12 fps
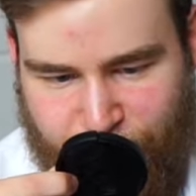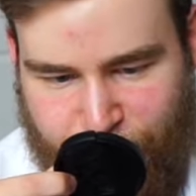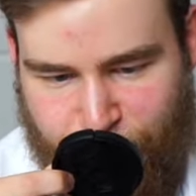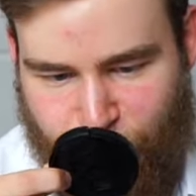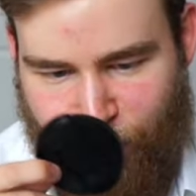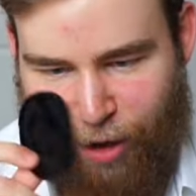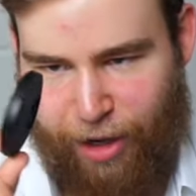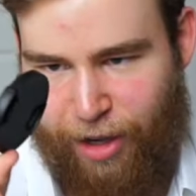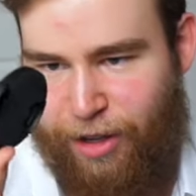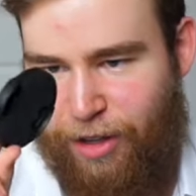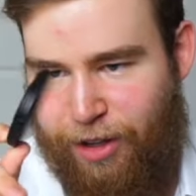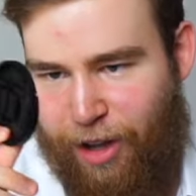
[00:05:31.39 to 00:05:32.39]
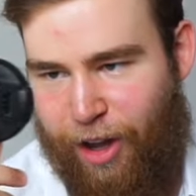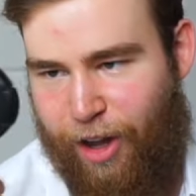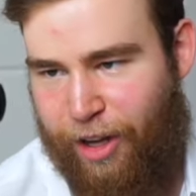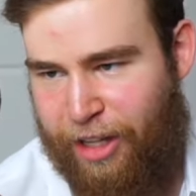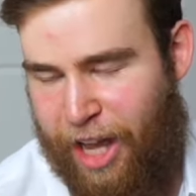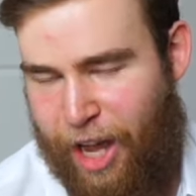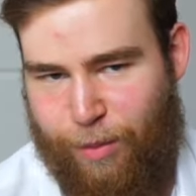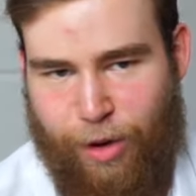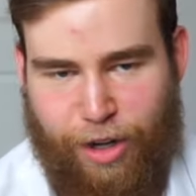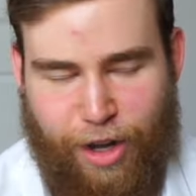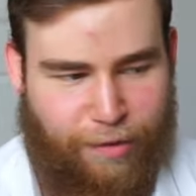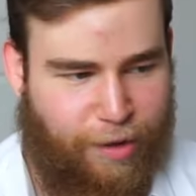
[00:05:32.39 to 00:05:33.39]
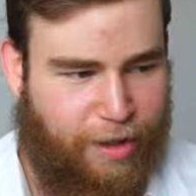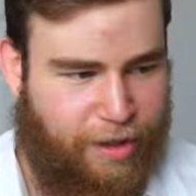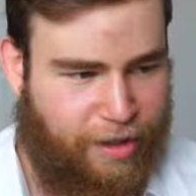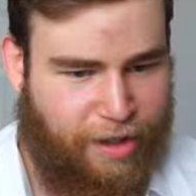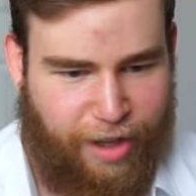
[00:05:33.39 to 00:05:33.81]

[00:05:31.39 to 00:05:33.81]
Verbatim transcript: for a camera cover,